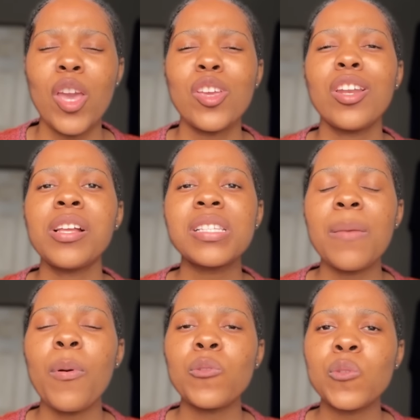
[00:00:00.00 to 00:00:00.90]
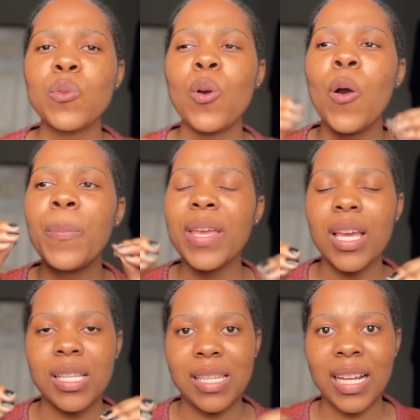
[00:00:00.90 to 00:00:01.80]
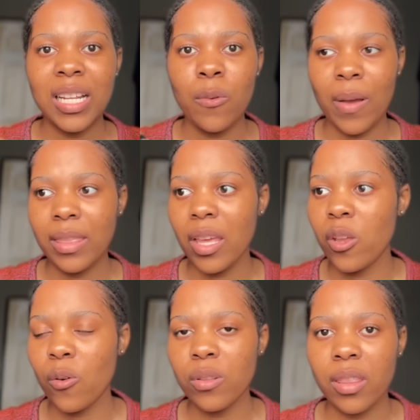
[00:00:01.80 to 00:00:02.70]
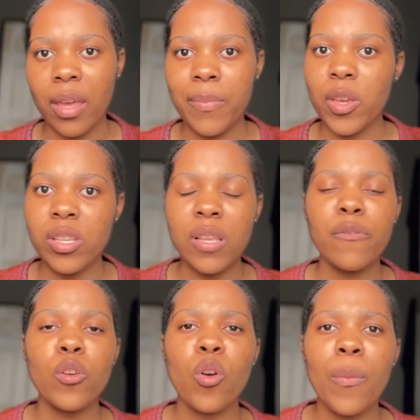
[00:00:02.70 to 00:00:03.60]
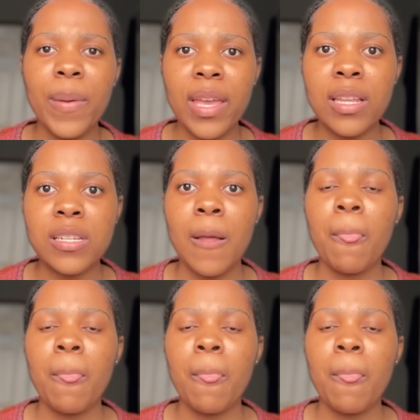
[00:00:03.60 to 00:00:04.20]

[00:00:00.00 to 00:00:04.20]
You're not supposed to copy exactly what they wrote there, because if you copy it